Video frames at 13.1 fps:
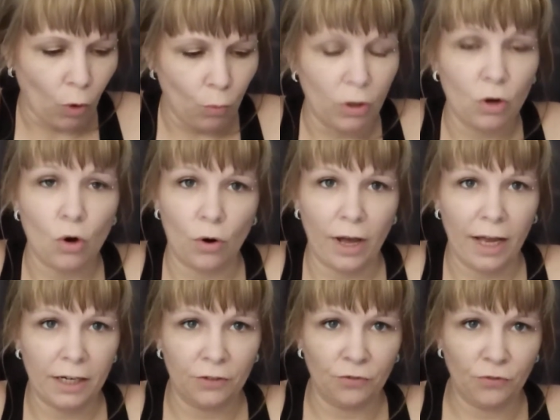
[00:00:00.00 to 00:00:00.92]
we'll go
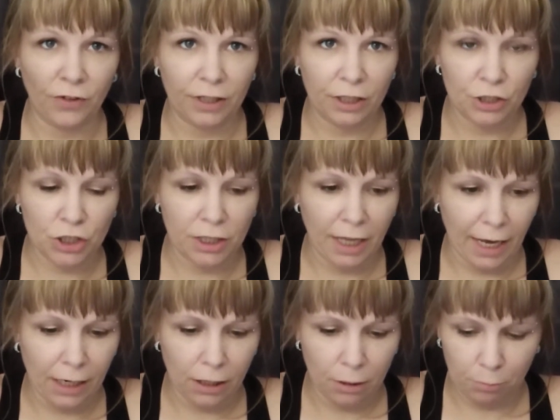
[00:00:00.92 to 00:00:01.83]
ahead and finish
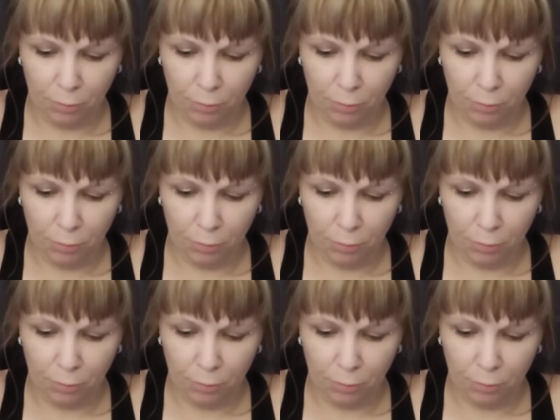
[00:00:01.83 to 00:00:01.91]
that up